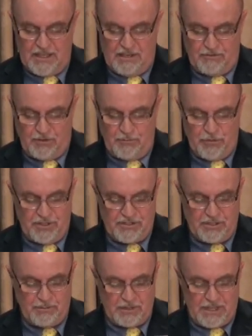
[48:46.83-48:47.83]
for
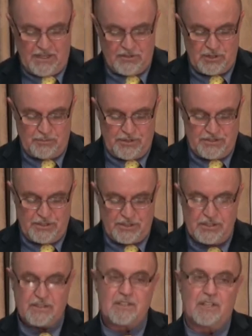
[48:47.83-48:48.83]
municipal council
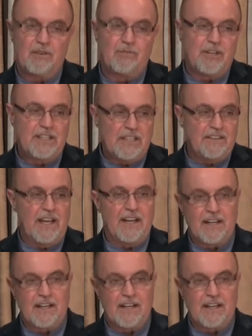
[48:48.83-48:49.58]
positions, so we did that.